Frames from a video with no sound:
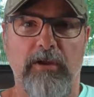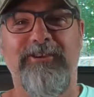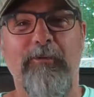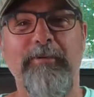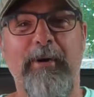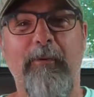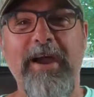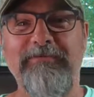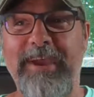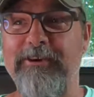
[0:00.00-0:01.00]
So when my
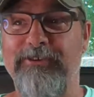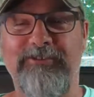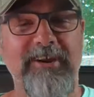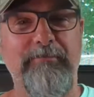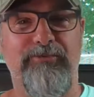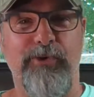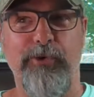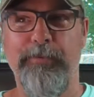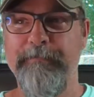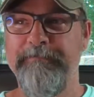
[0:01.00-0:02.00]
wife got her step
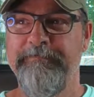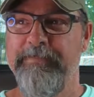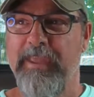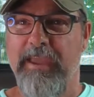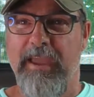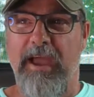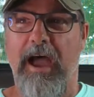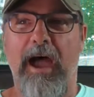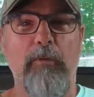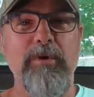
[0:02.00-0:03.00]
through,
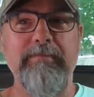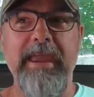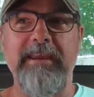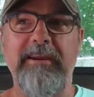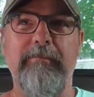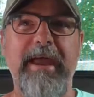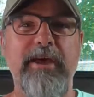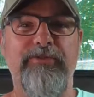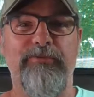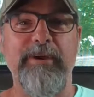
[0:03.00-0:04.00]
we made it
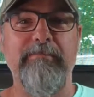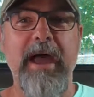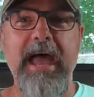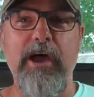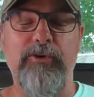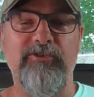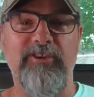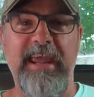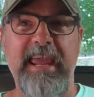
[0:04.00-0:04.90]
about 3 miles